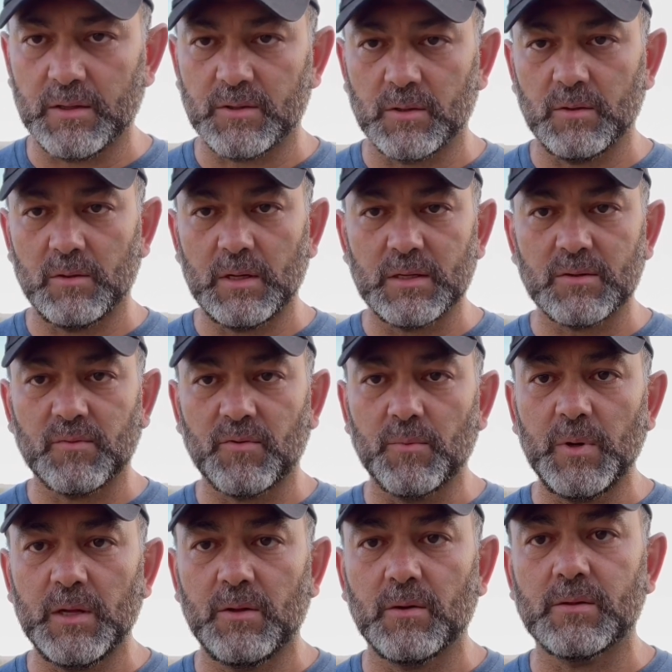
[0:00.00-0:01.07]
So that's, for
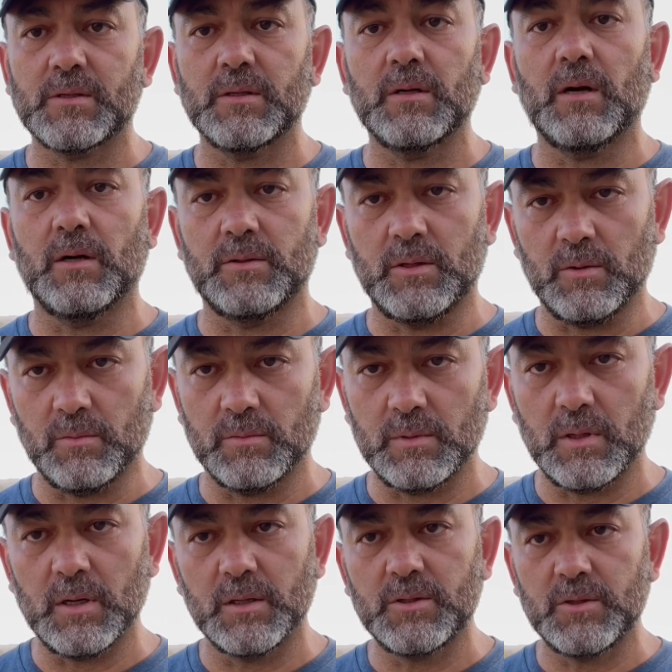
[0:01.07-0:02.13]
me, that's a don't.
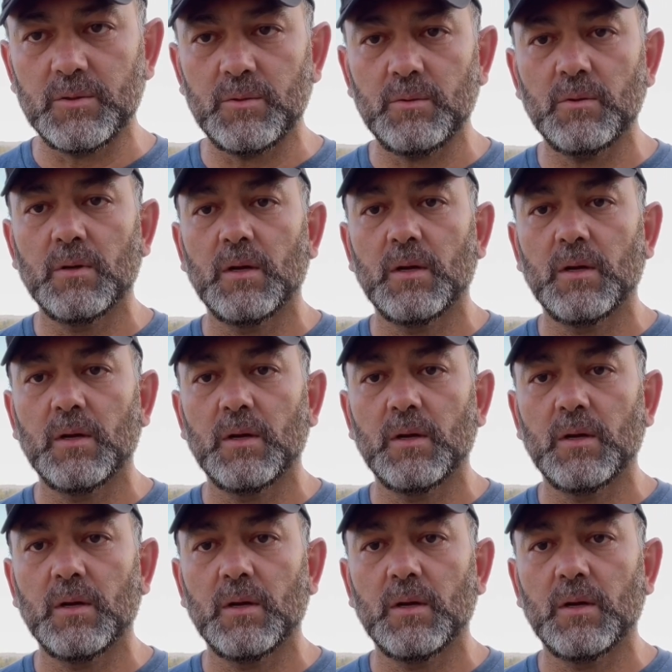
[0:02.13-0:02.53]
A do